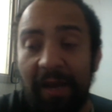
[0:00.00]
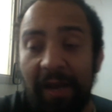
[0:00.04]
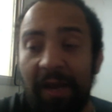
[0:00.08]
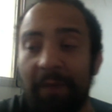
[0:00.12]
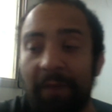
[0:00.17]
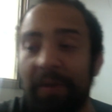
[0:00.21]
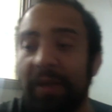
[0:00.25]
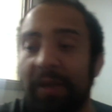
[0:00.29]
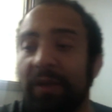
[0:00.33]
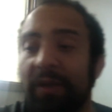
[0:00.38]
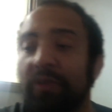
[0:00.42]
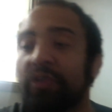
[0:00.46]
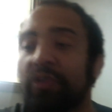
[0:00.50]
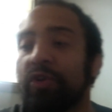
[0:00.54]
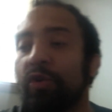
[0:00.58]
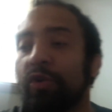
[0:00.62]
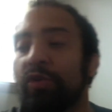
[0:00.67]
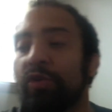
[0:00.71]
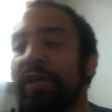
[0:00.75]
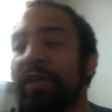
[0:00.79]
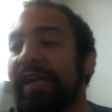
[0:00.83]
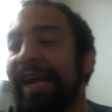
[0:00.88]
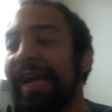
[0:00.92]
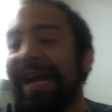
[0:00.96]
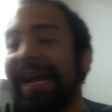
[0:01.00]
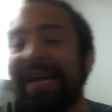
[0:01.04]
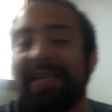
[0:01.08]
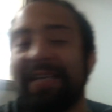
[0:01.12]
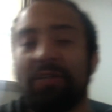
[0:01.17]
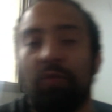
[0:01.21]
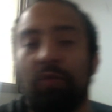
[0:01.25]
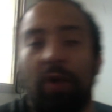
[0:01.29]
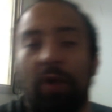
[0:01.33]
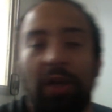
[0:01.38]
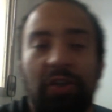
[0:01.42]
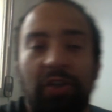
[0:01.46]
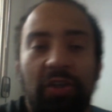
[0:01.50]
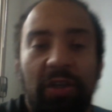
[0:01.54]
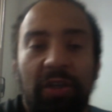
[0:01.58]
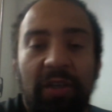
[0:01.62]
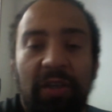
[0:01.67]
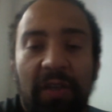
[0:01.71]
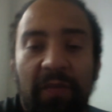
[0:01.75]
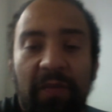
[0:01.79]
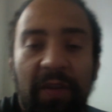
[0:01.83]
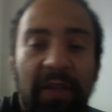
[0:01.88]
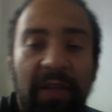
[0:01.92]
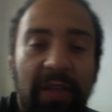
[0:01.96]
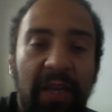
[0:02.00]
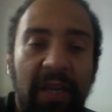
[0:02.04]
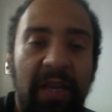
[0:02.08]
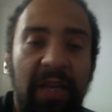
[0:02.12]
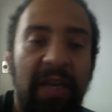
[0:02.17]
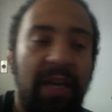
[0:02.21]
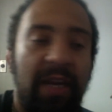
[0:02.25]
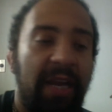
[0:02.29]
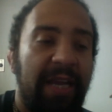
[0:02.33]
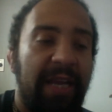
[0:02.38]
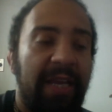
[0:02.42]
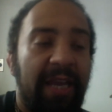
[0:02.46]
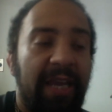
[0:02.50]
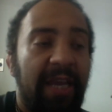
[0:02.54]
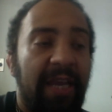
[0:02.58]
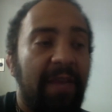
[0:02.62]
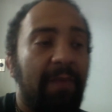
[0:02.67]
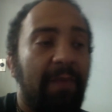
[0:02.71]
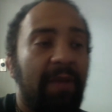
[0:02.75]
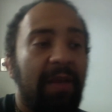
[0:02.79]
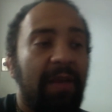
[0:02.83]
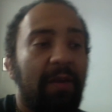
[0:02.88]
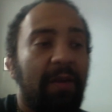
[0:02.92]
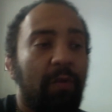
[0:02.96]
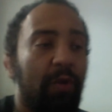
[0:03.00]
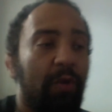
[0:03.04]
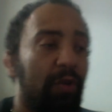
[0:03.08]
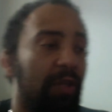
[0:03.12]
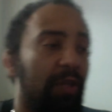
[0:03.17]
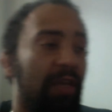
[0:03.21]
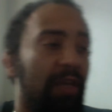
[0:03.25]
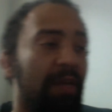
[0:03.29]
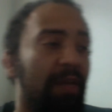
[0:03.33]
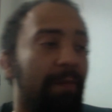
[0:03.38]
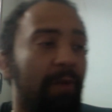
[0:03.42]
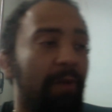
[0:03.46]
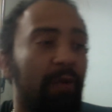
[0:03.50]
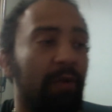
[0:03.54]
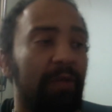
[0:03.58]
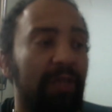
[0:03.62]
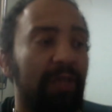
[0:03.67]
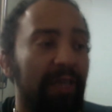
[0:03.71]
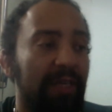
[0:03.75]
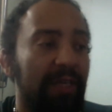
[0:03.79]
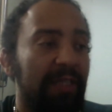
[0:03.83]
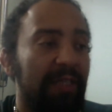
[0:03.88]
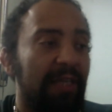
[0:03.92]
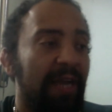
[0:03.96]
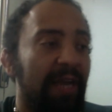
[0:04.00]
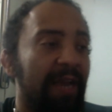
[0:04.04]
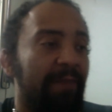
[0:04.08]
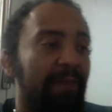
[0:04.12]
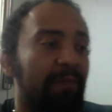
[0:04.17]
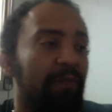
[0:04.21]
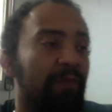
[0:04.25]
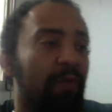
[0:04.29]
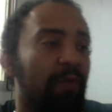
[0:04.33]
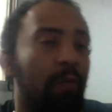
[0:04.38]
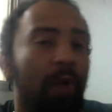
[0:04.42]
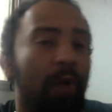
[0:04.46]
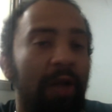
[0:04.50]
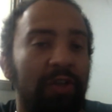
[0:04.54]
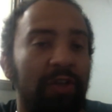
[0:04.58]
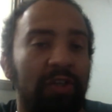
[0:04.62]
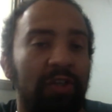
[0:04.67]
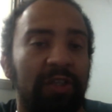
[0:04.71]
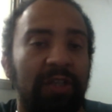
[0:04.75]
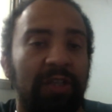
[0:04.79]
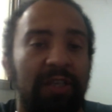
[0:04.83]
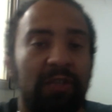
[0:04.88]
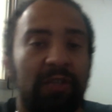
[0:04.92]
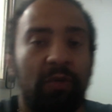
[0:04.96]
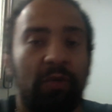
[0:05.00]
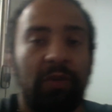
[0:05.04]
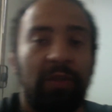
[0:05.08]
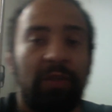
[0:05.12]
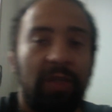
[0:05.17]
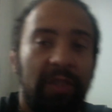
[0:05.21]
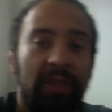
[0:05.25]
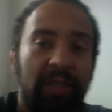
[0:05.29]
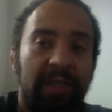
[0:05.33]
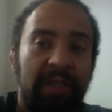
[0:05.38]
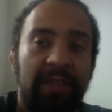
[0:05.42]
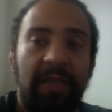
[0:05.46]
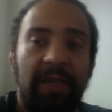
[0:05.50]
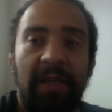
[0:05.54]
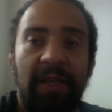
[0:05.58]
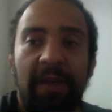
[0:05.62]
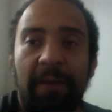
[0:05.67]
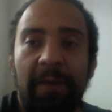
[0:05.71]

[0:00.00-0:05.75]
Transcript: I mean, so the guy's watching the DVD and they're like, hey, man, what do you think about this? I watching this or did this.